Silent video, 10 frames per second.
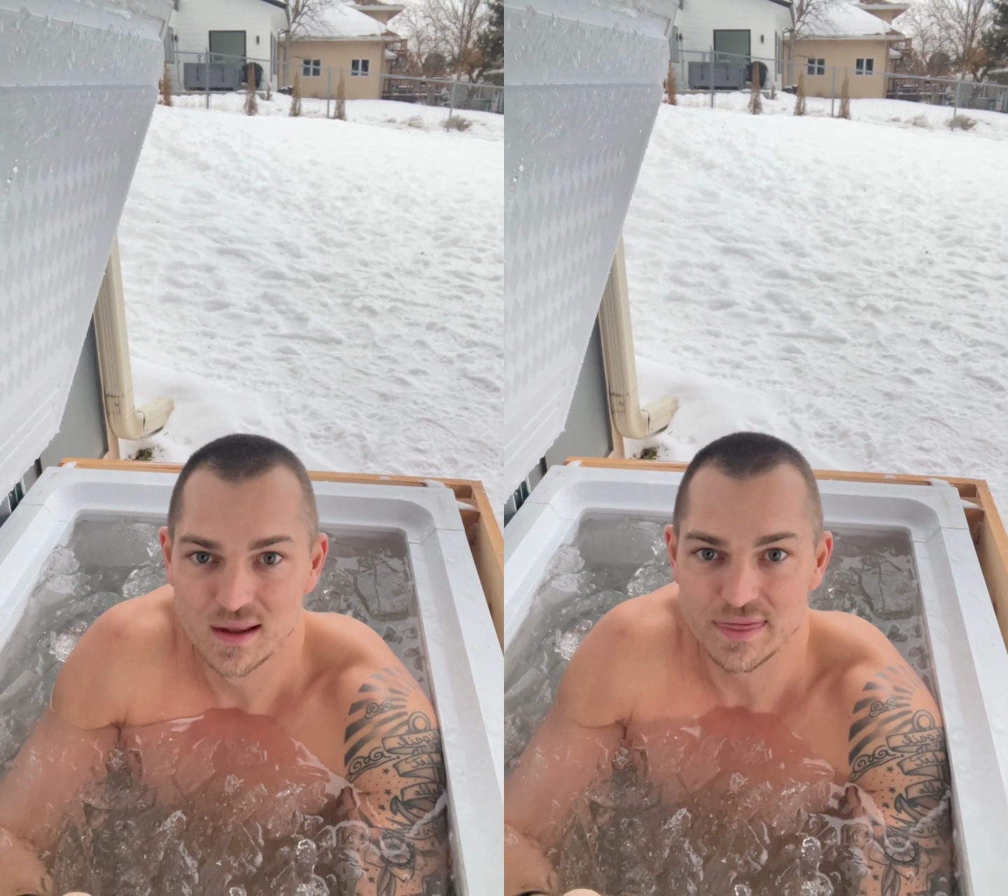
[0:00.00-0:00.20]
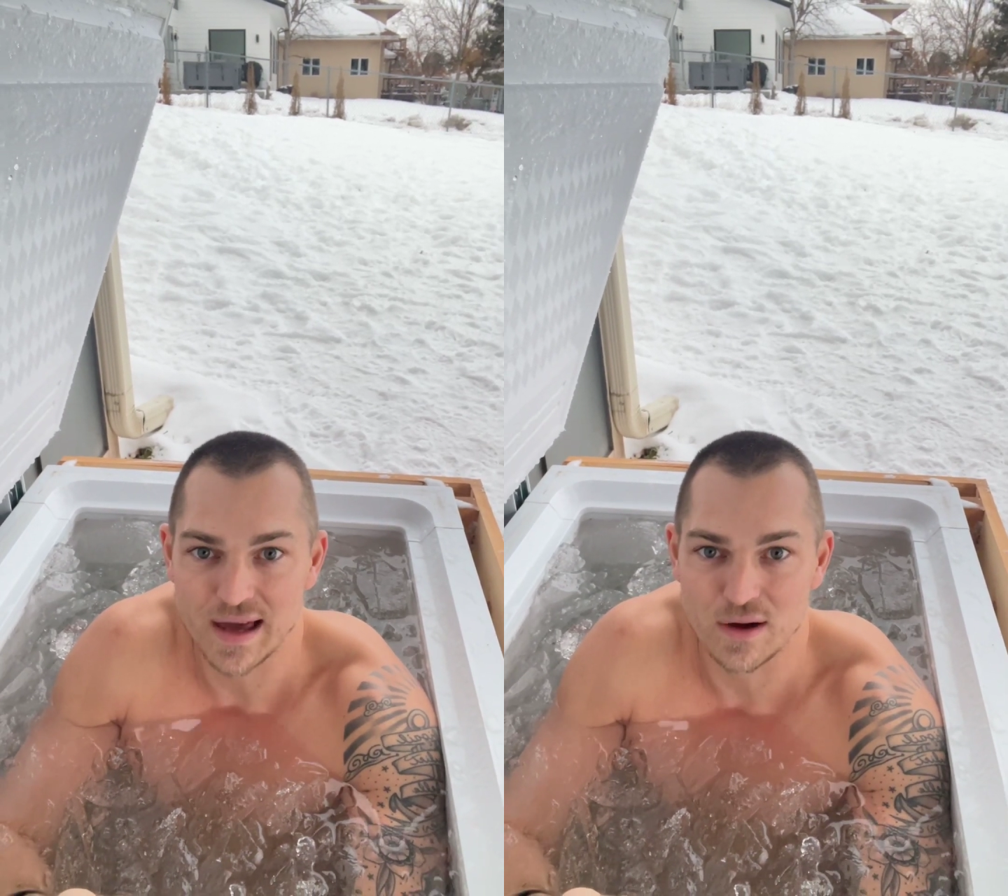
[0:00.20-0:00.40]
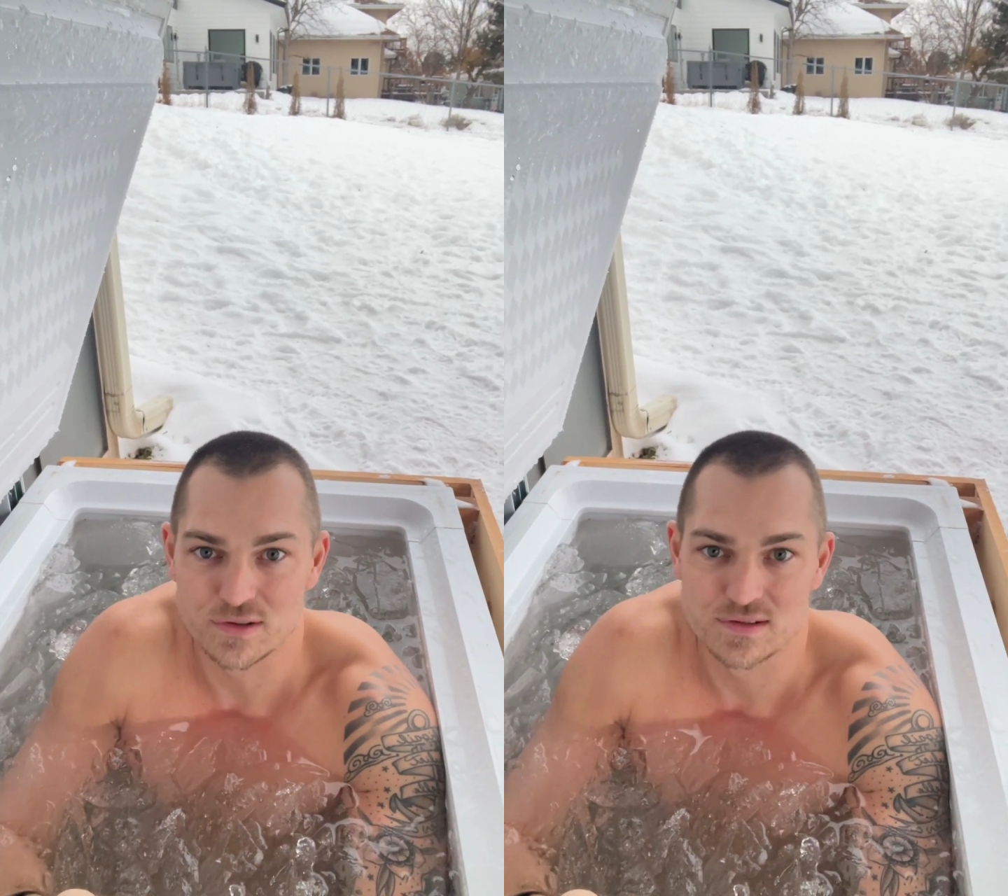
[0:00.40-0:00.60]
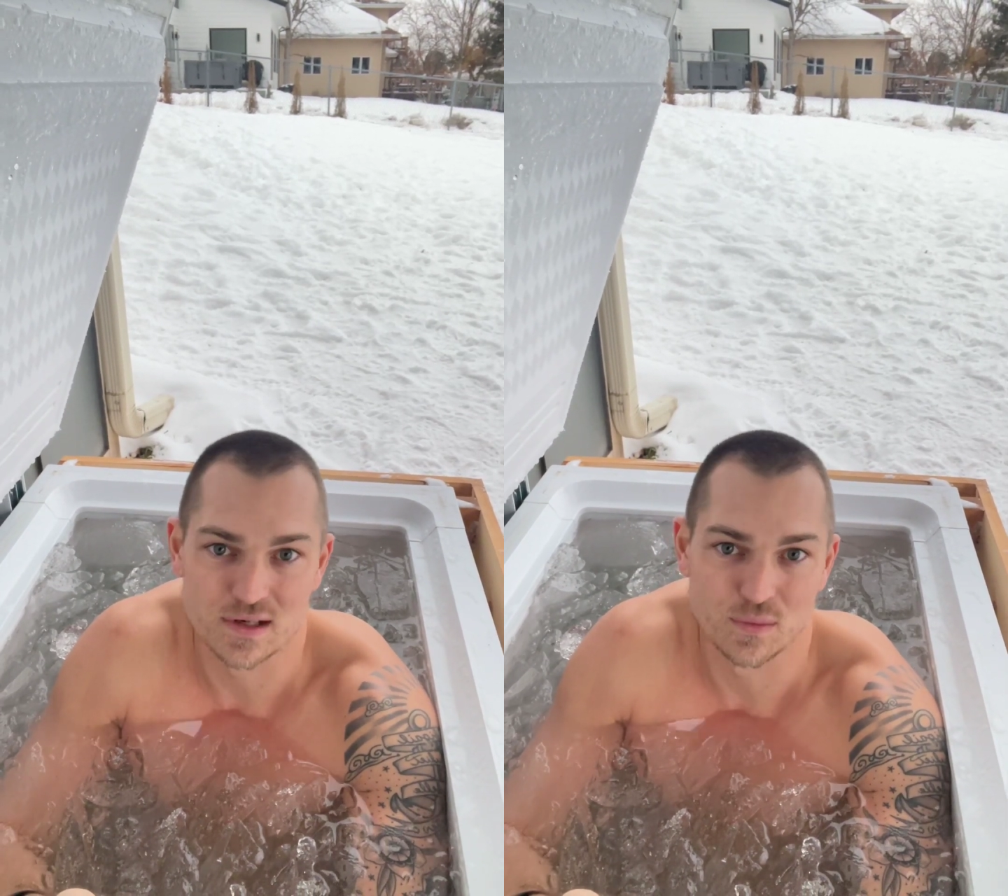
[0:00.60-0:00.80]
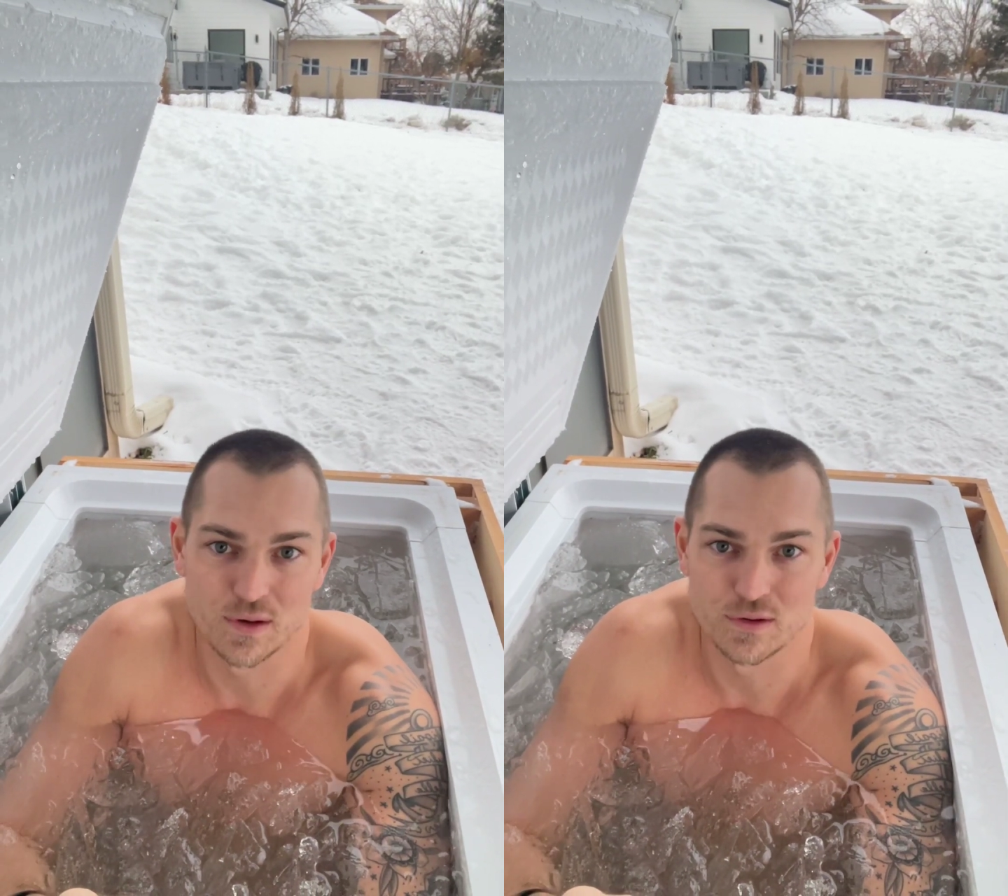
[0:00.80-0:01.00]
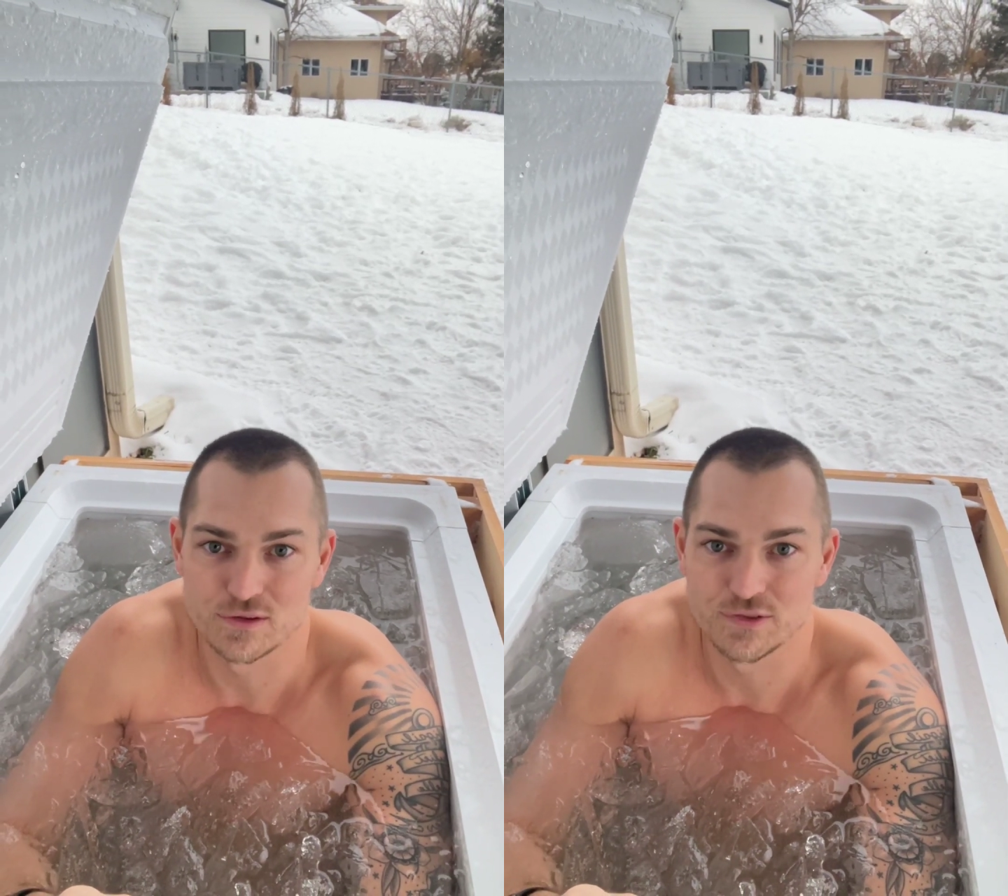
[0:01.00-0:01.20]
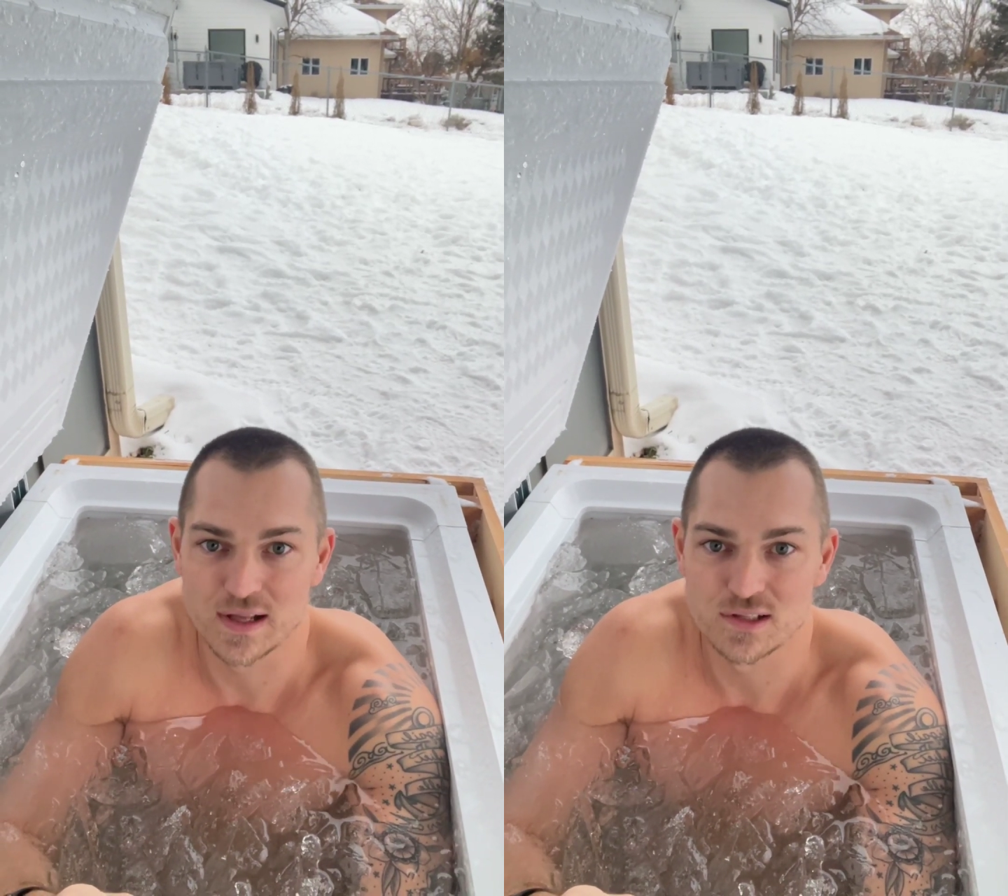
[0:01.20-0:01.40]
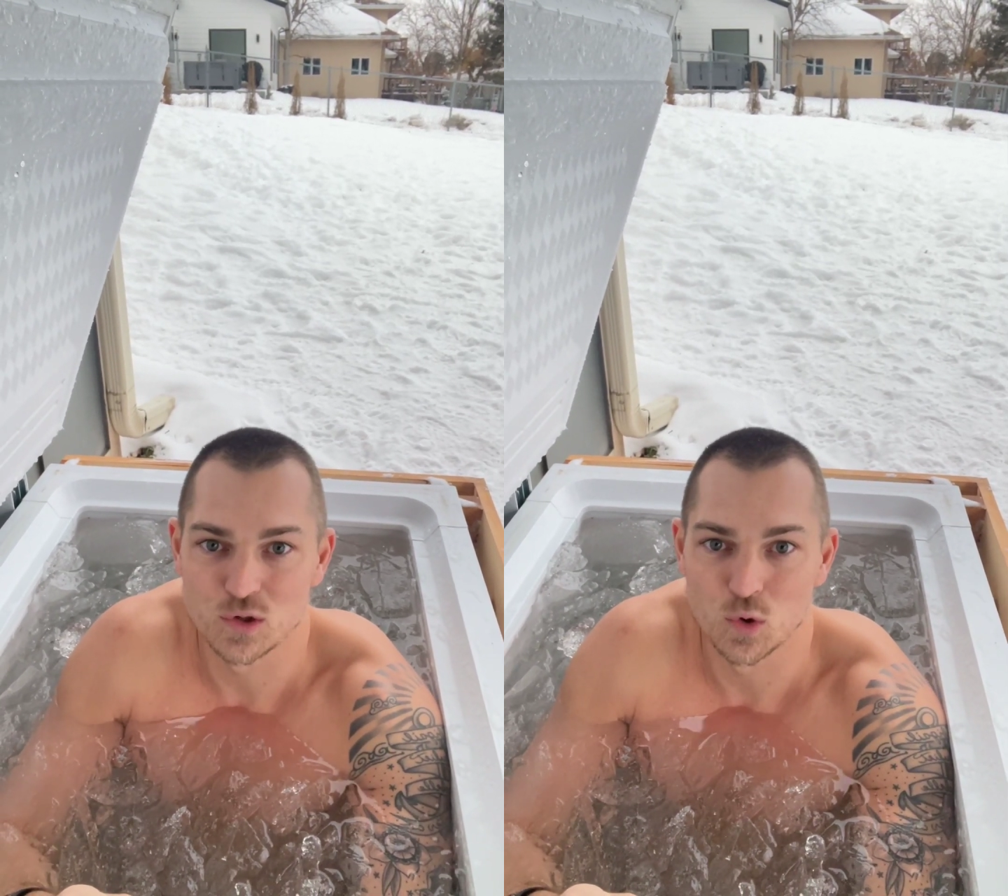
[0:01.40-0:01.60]
thousands on one of those
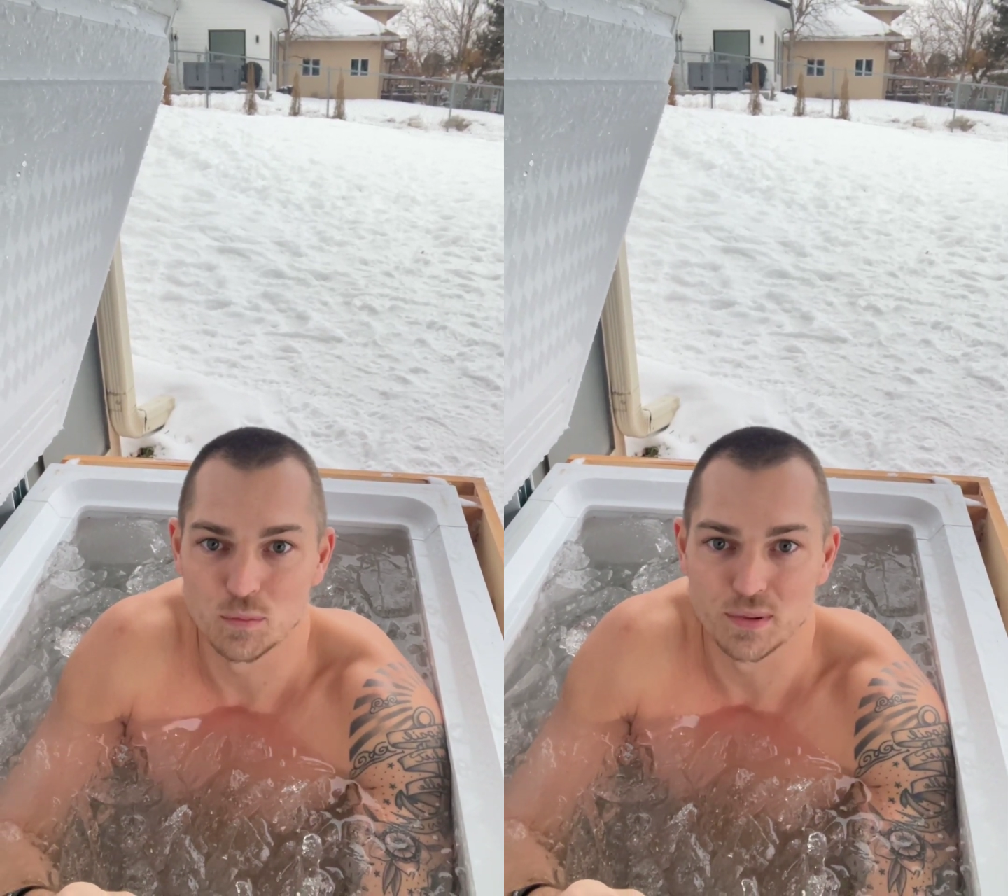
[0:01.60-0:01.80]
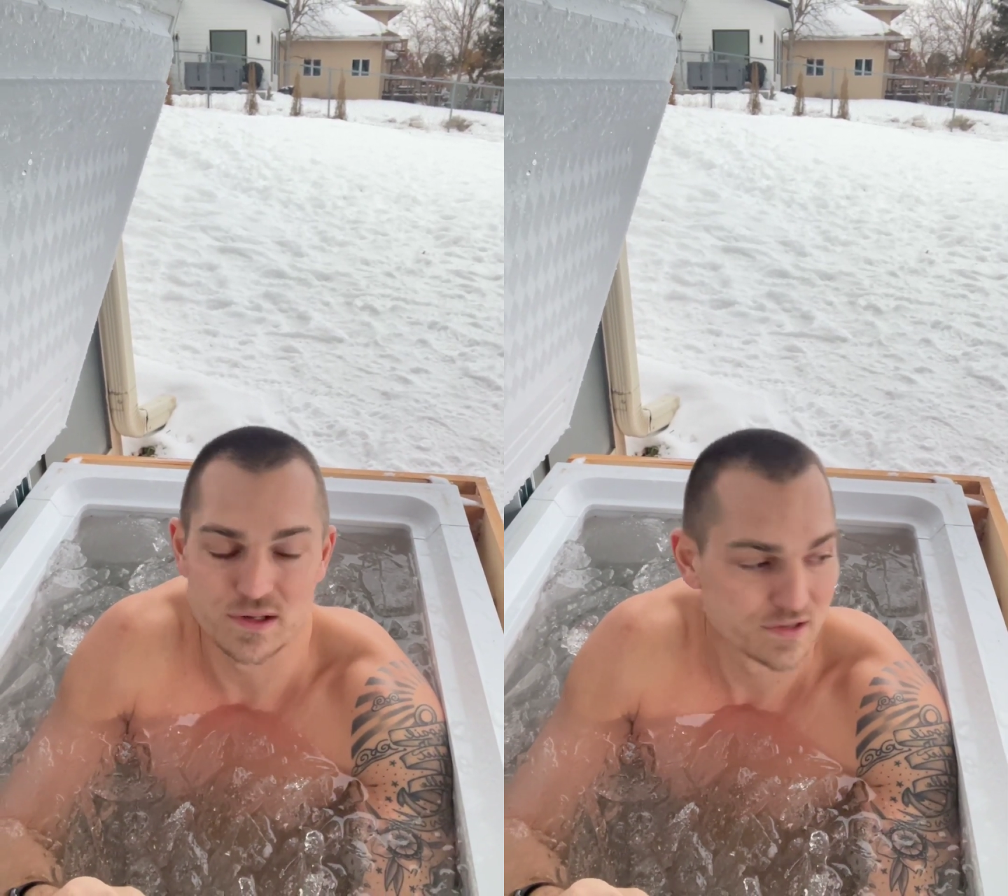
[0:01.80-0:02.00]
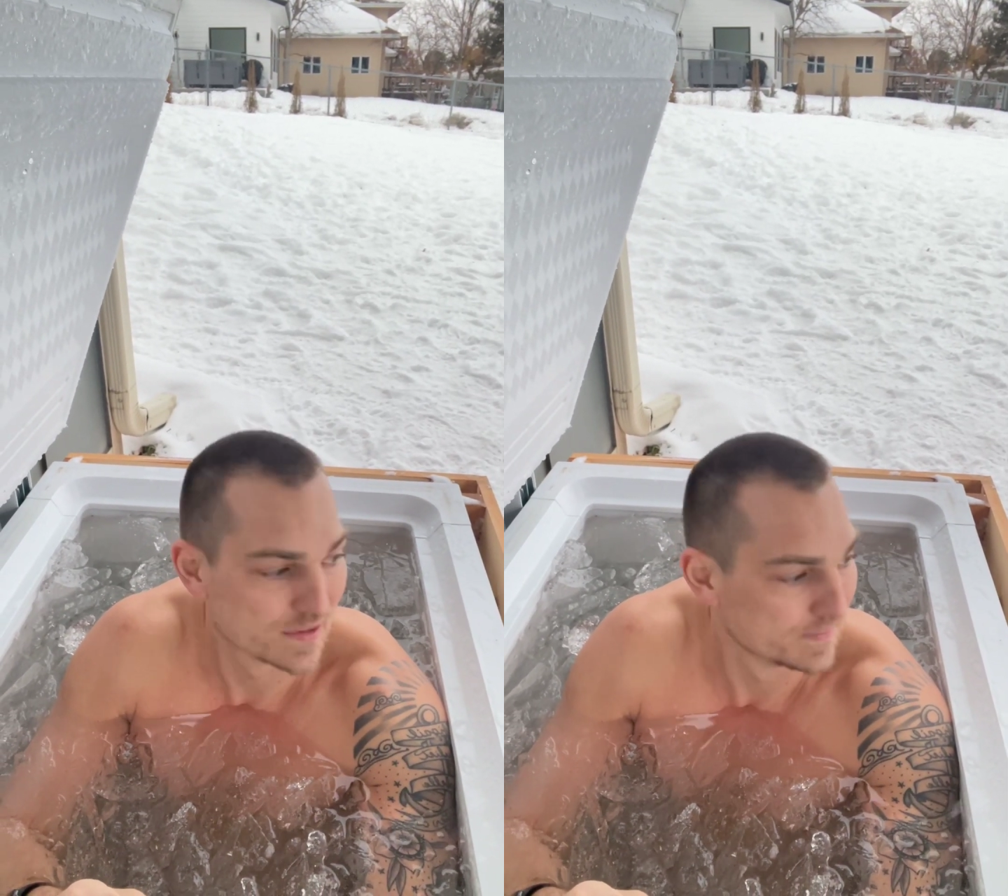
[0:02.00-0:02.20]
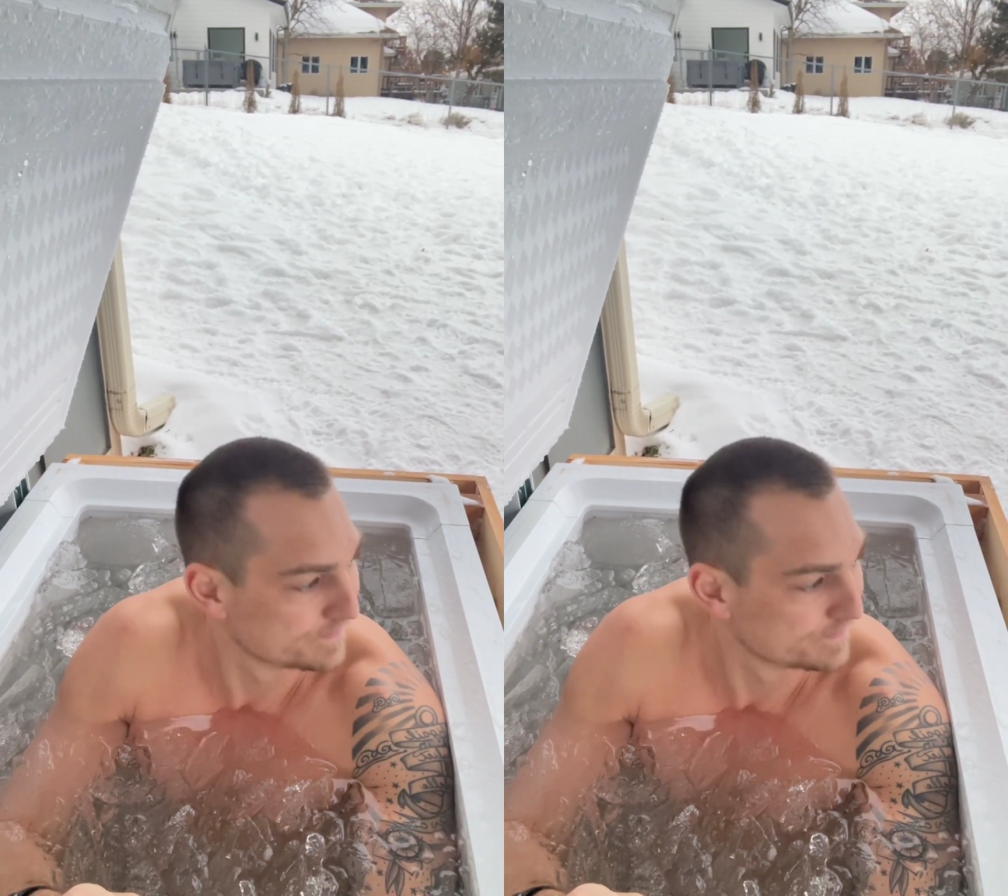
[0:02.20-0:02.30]
fancy cold plunges.